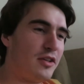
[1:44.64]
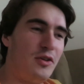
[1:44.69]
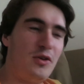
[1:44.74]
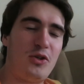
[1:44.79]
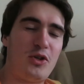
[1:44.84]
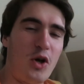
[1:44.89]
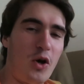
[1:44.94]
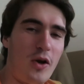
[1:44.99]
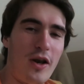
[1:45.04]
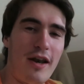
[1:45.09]
You
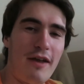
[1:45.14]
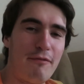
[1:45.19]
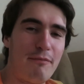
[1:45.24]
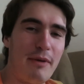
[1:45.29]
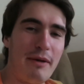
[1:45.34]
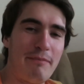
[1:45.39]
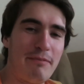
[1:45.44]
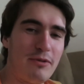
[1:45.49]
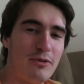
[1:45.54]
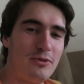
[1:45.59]
gotta love
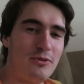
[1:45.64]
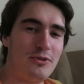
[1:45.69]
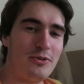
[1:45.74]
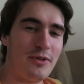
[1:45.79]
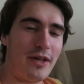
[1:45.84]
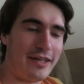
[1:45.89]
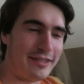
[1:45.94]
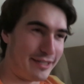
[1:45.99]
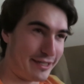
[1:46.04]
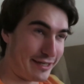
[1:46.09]
people who do
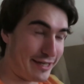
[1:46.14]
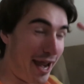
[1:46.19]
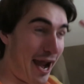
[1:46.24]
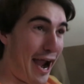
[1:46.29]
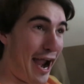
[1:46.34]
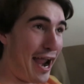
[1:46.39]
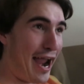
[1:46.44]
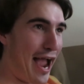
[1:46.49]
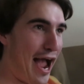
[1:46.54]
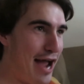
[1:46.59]
that. It's like,
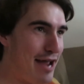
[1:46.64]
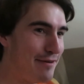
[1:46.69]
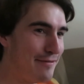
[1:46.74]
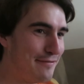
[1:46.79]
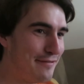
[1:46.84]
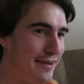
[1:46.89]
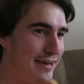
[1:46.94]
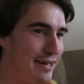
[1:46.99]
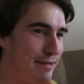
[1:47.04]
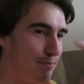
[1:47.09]
yeah, I'm
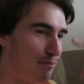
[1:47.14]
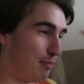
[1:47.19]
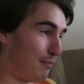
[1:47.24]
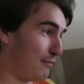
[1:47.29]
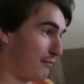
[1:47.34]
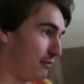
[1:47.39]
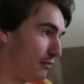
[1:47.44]
really.